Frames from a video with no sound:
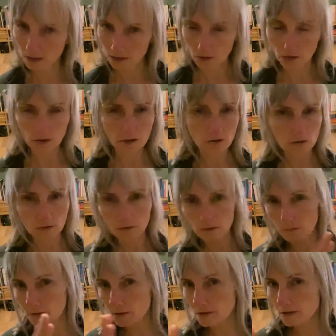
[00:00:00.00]
you can do
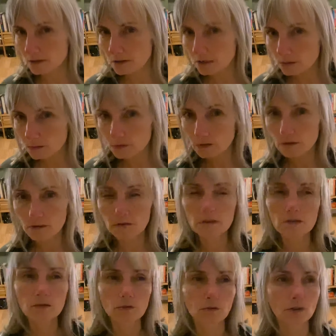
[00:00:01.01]
them as a
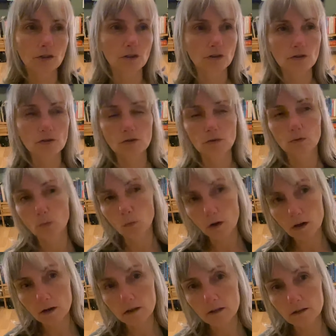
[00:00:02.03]
sequence, or you can just do
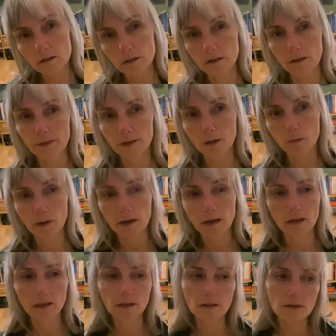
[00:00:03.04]
one and then think about it
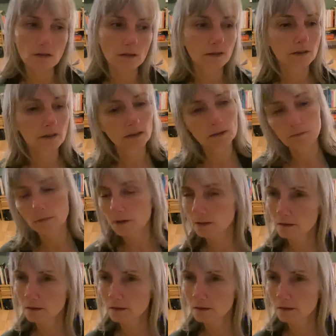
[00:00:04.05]
another time.